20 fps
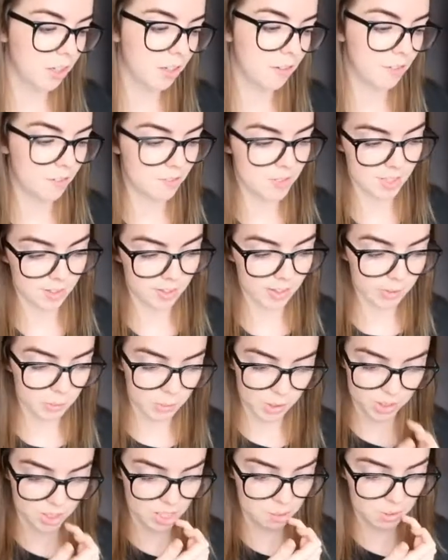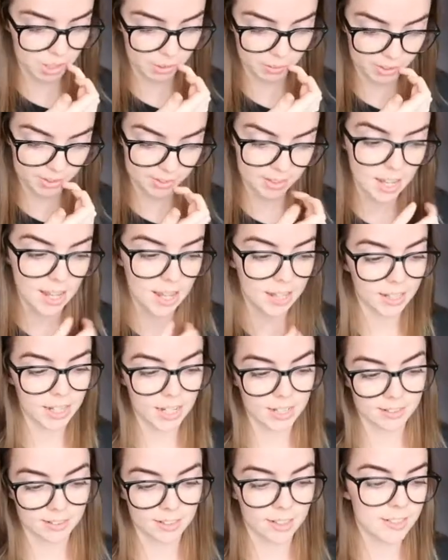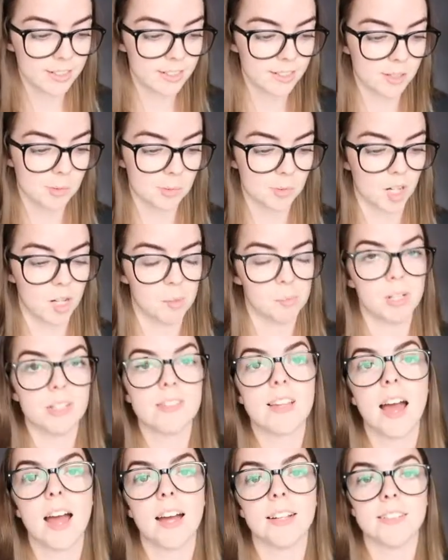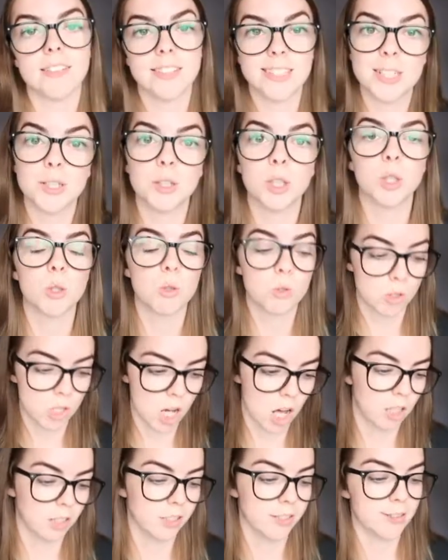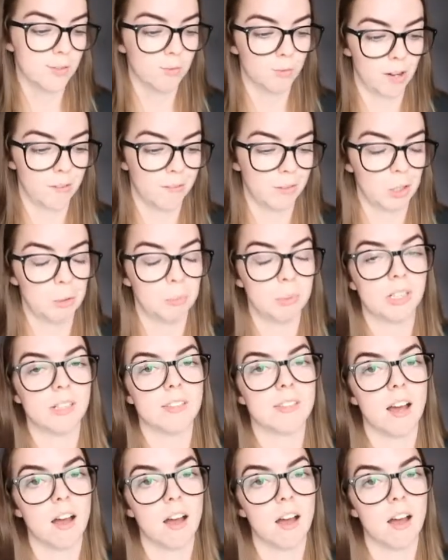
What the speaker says: 56 watch time hours, gained 13 subscribers and $0 revenue because